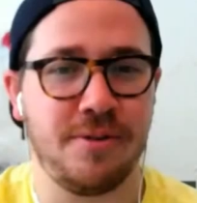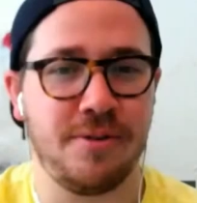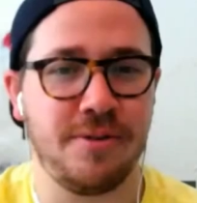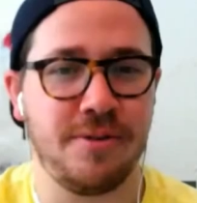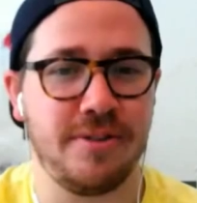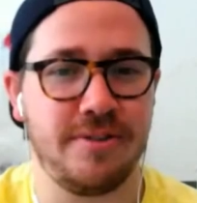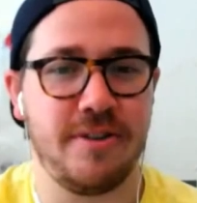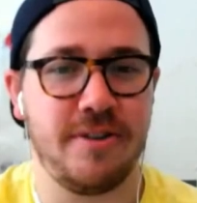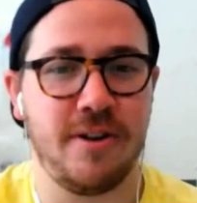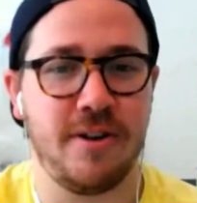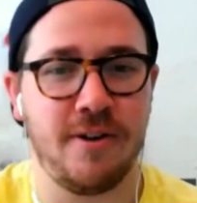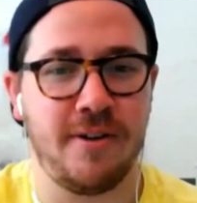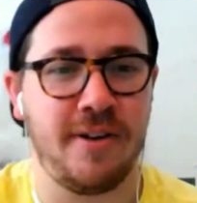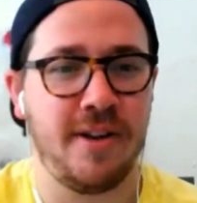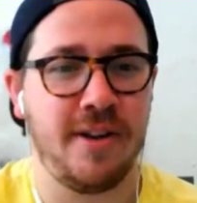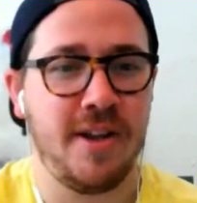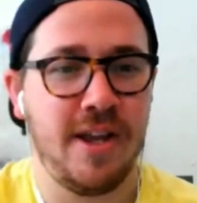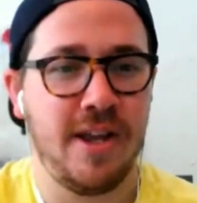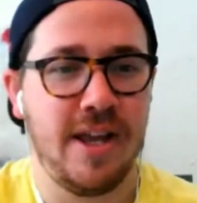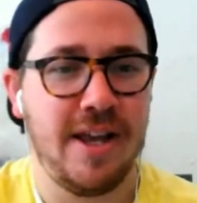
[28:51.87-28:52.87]
this year,
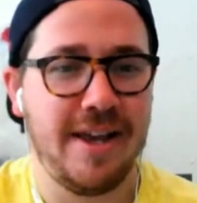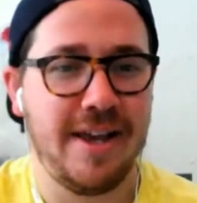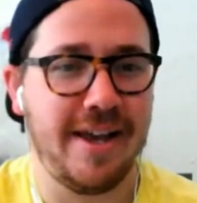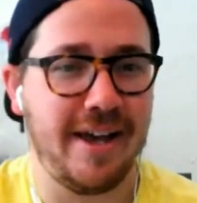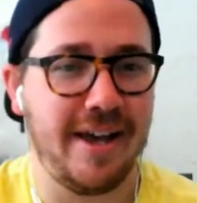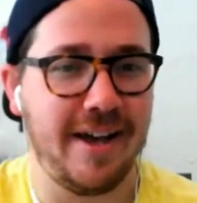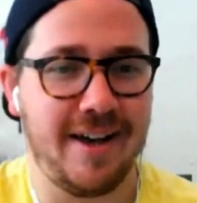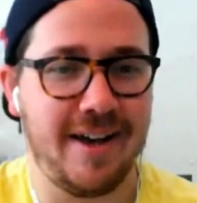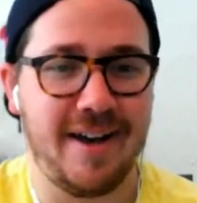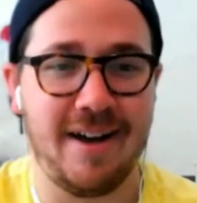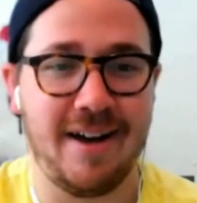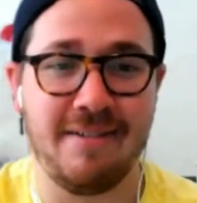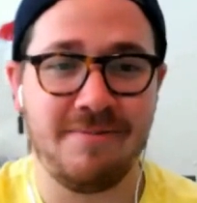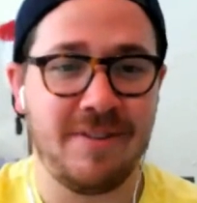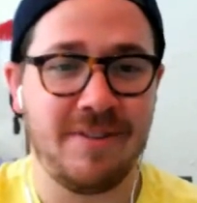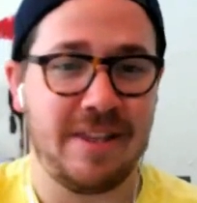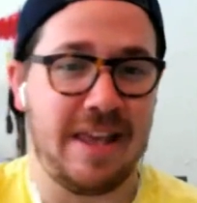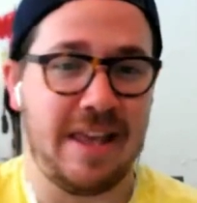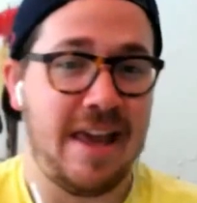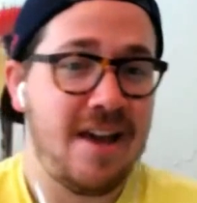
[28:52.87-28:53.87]
and uh,
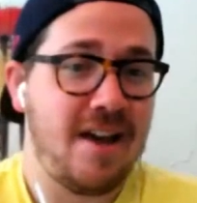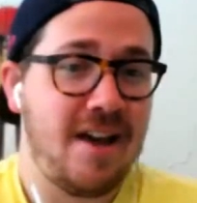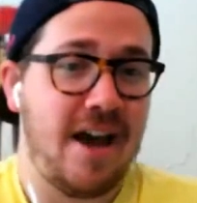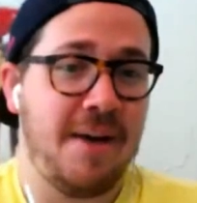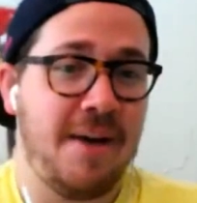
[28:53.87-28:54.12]
yeah,